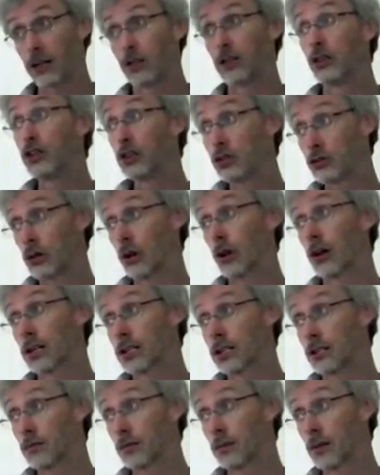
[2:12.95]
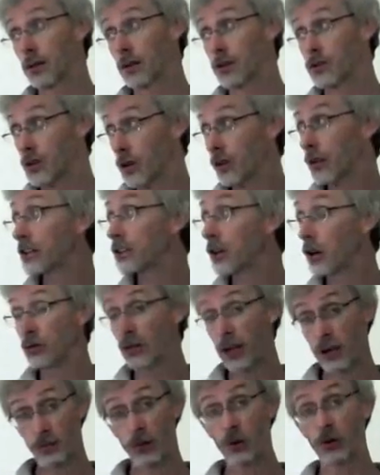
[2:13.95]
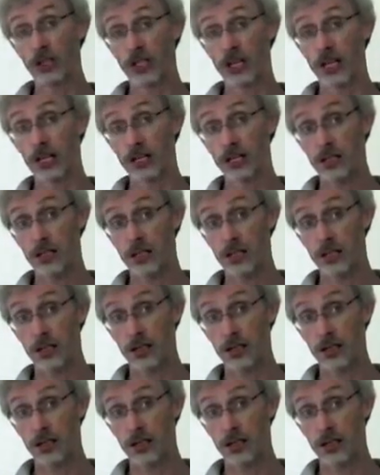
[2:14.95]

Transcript: neutralise them, so that they don't then poison us.